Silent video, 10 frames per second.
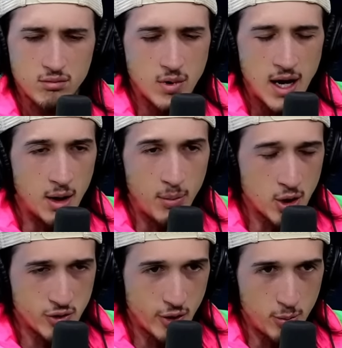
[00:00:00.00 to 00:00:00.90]
and a
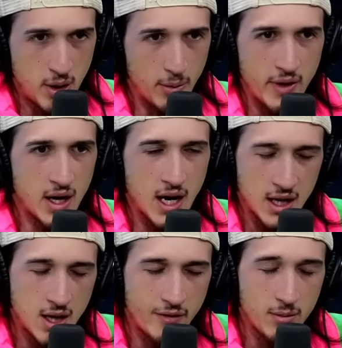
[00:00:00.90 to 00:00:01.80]
bunch of other people that kind
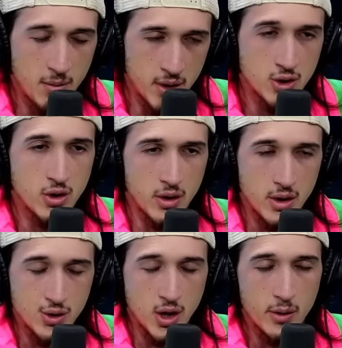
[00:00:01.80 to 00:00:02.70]
of give him a mixture in
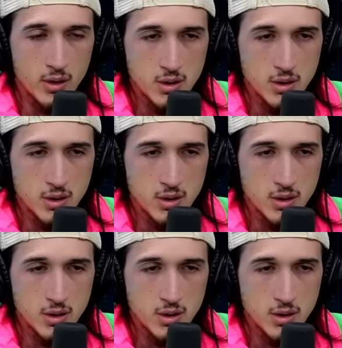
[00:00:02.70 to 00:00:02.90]
his genre. So.